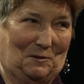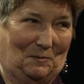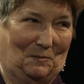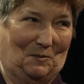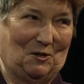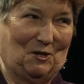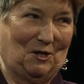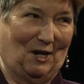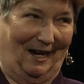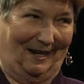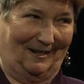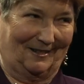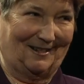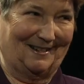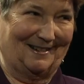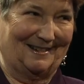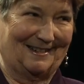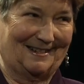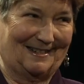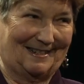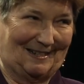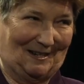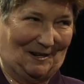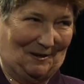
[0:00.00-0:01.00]

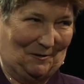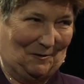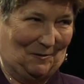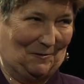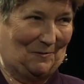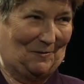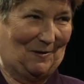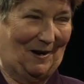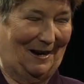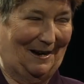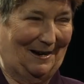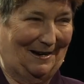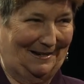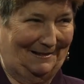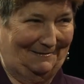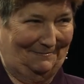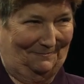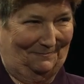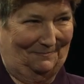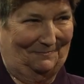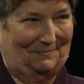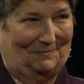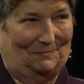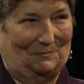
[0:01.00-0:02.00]
projections, so I
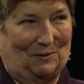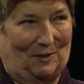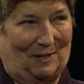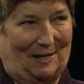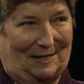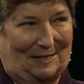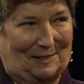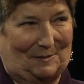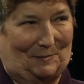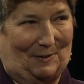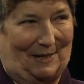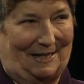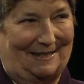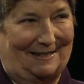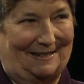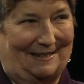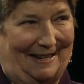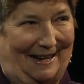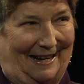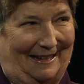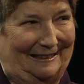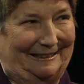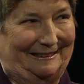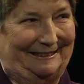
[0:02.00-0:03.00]
will not speak to
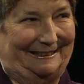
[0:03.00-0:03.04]
that.